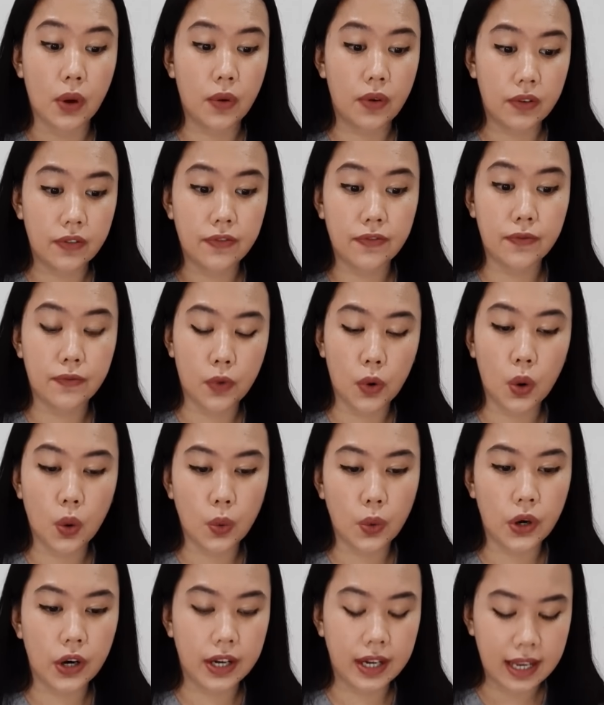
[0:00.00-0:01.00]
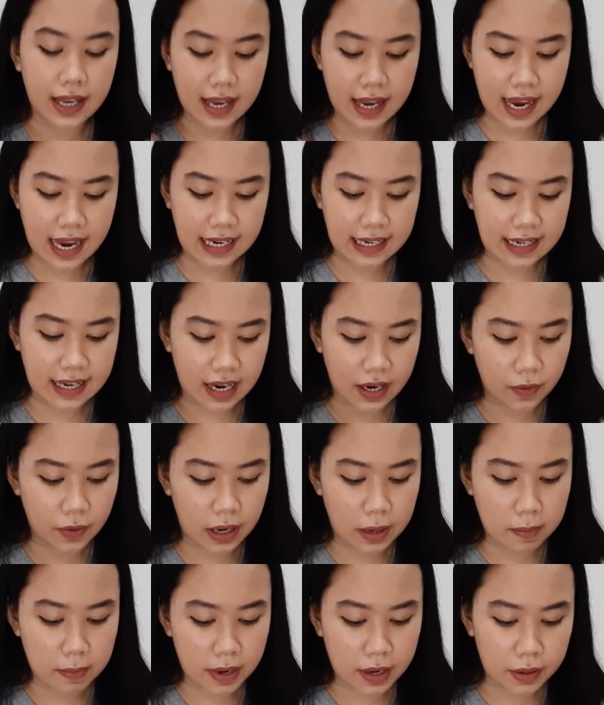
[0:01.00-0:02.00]
very forward and
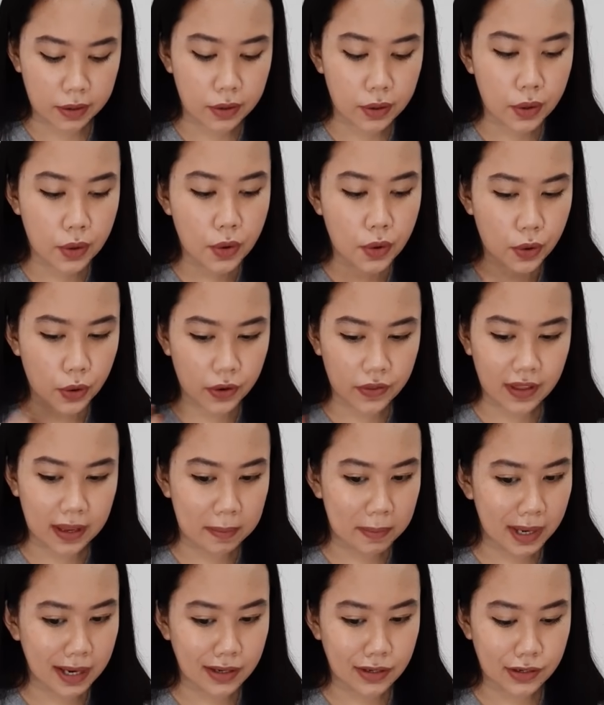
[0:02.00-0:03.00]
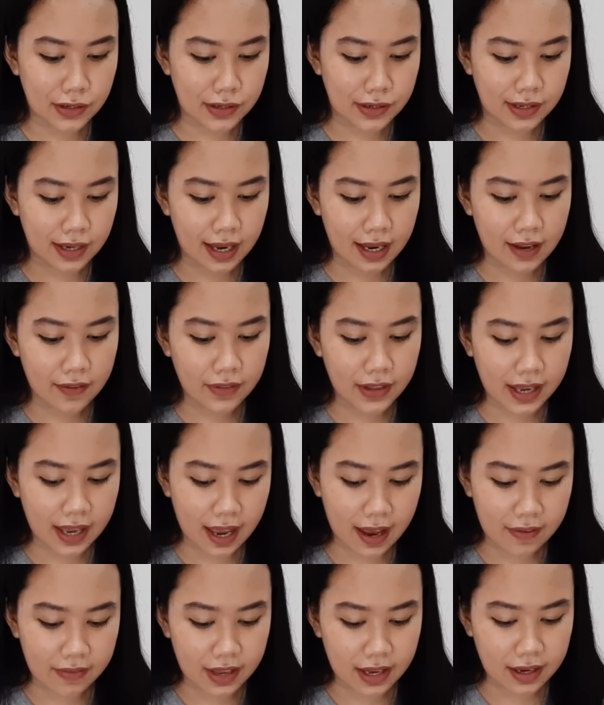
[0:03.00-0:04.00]
direct manner, or they might just kind of like
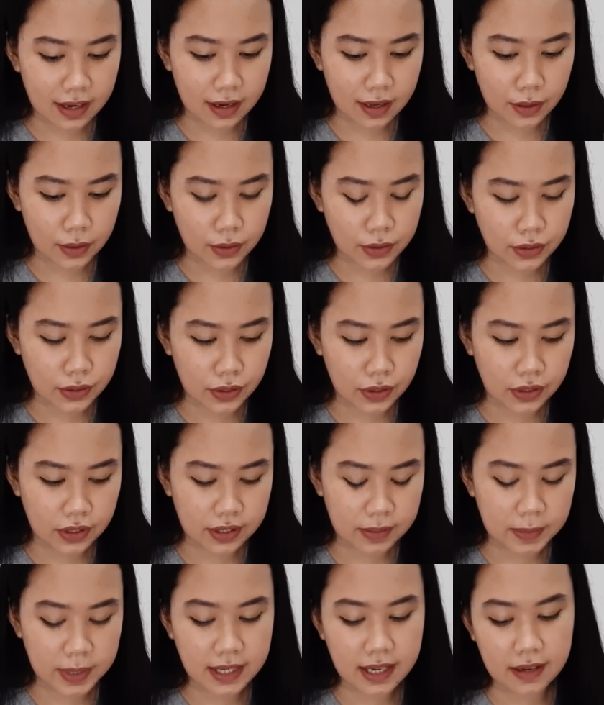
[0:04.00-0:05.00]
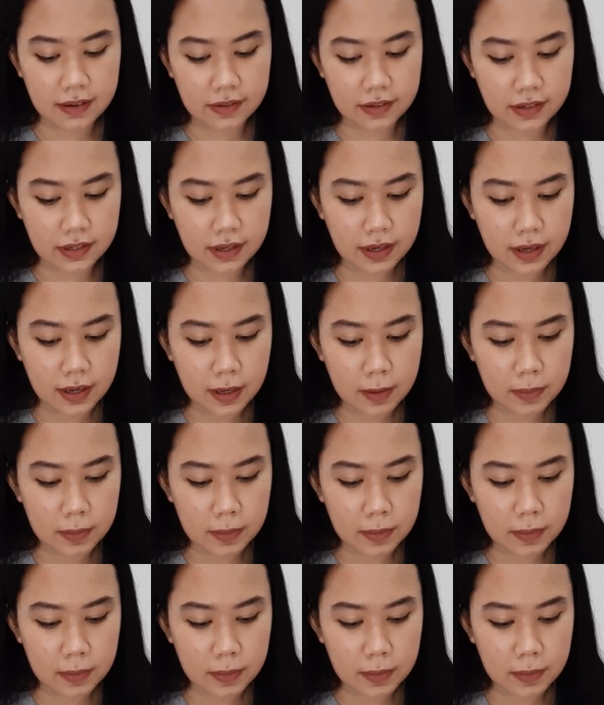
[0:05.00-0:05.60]
have that conclusion on themselves.